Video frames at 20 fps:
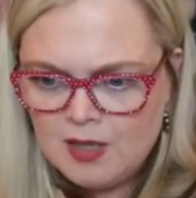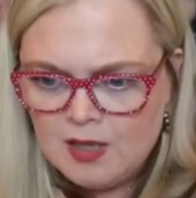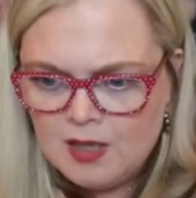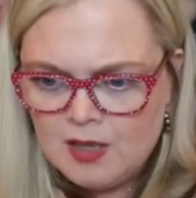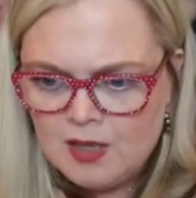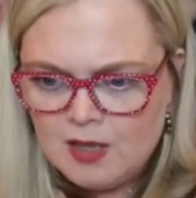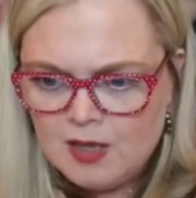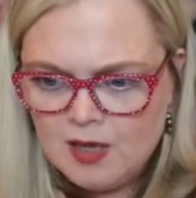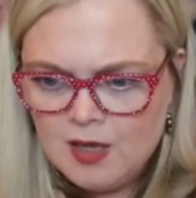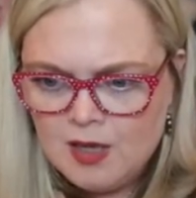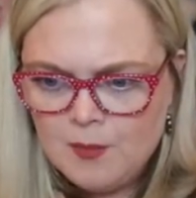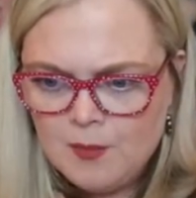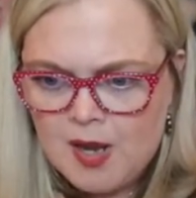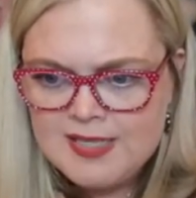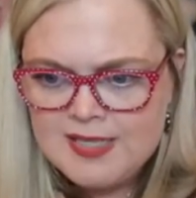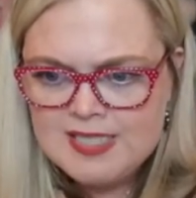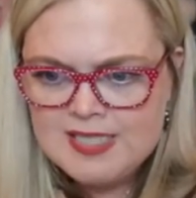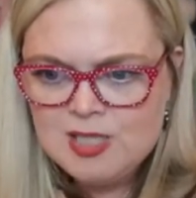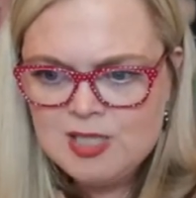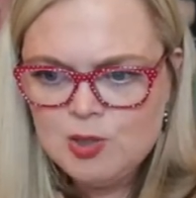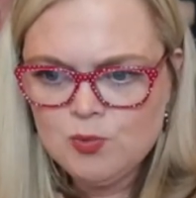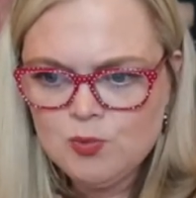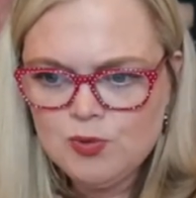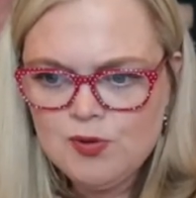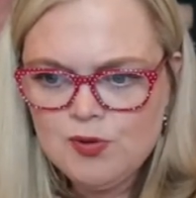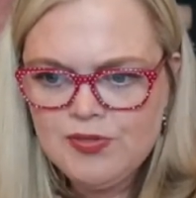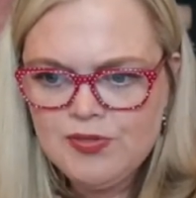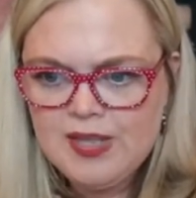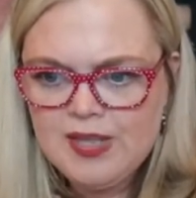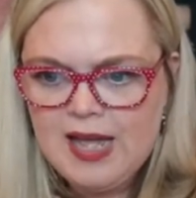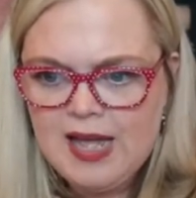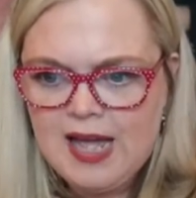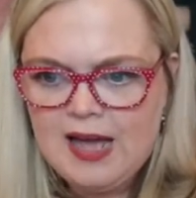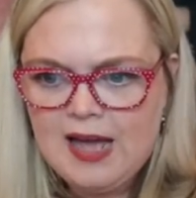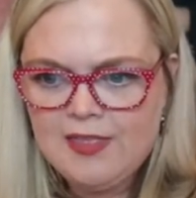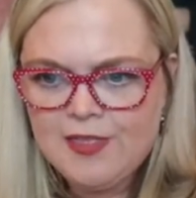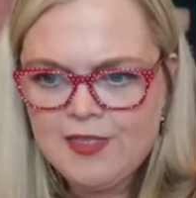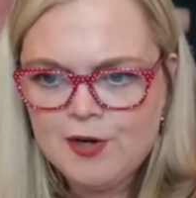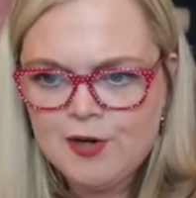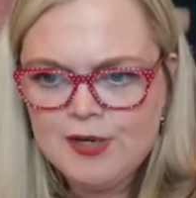Um, I see you, Ruthie, at
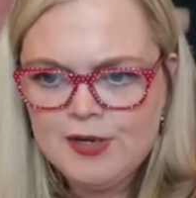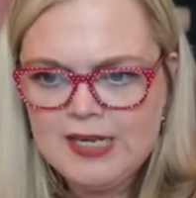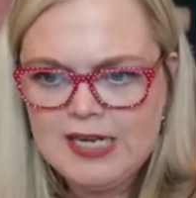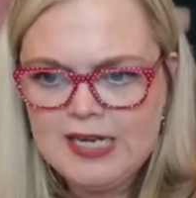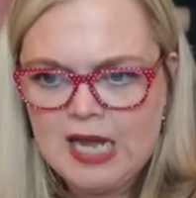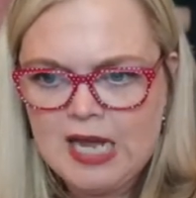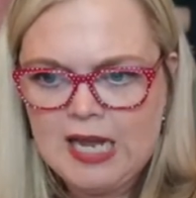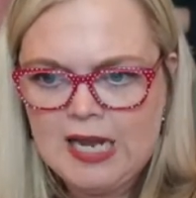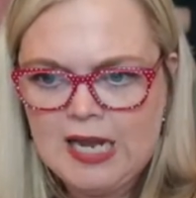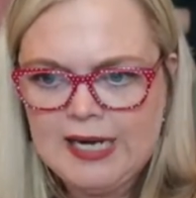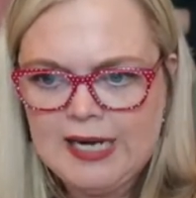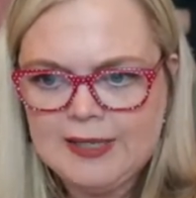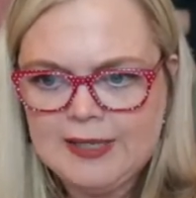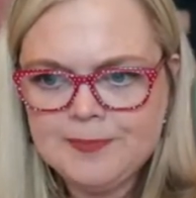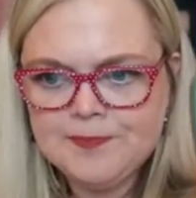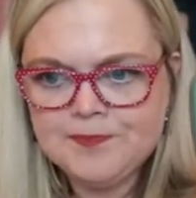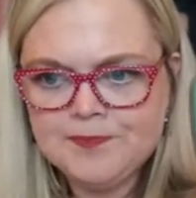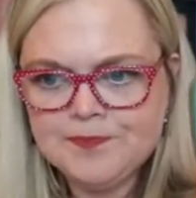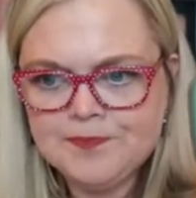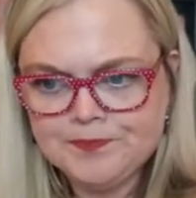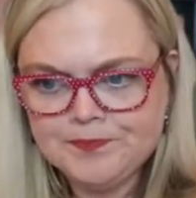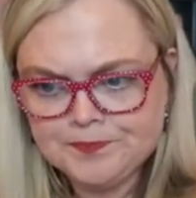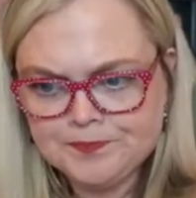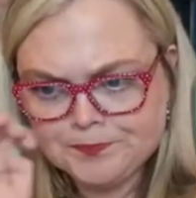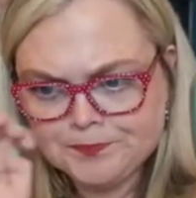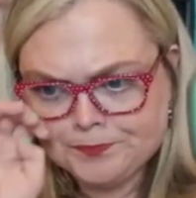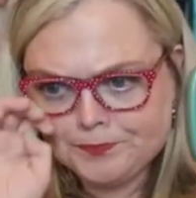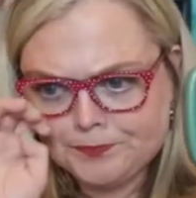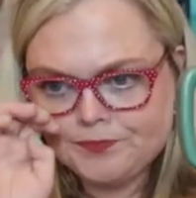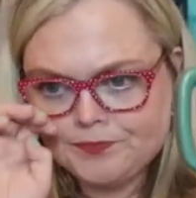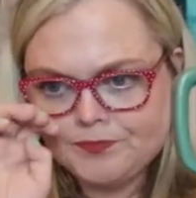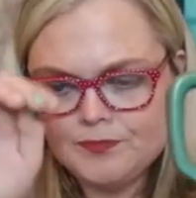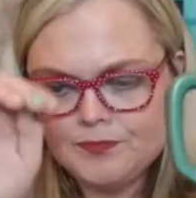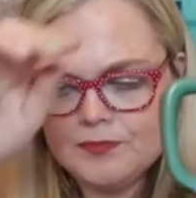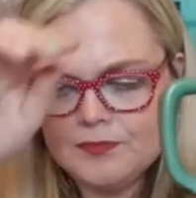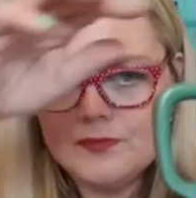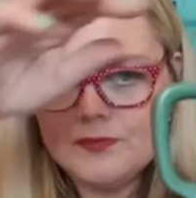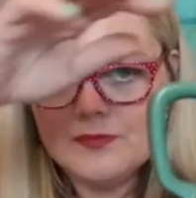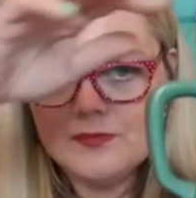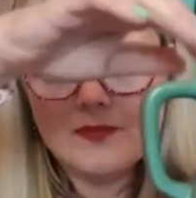39.
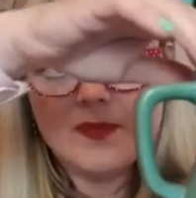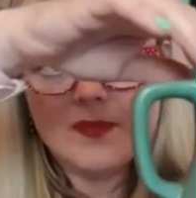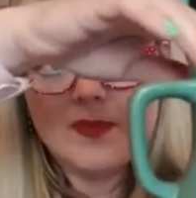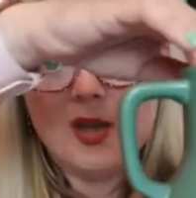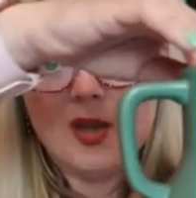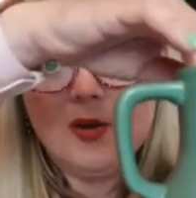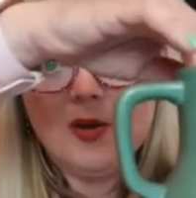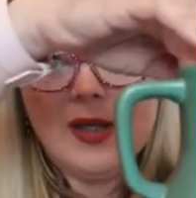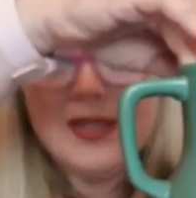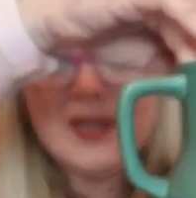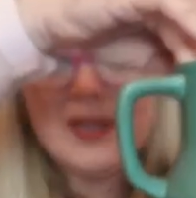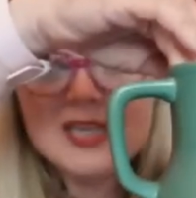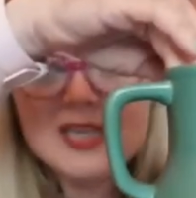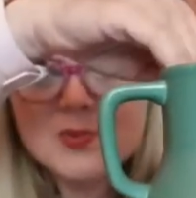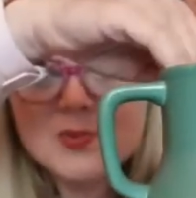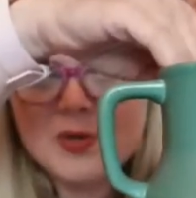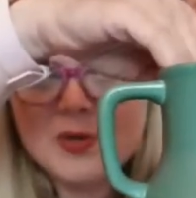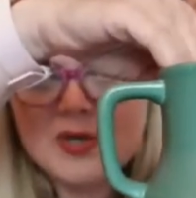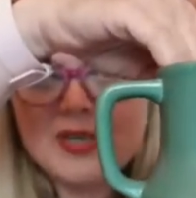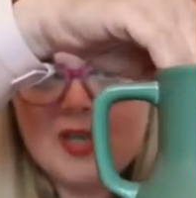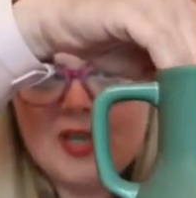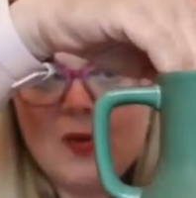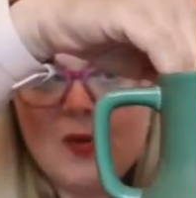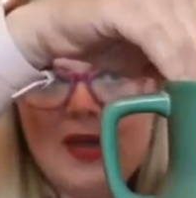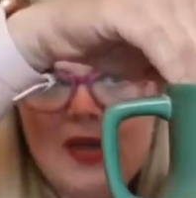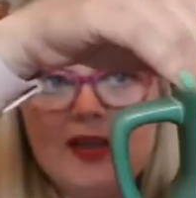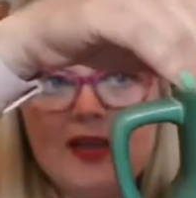Okay, guys, we're going to go ahead and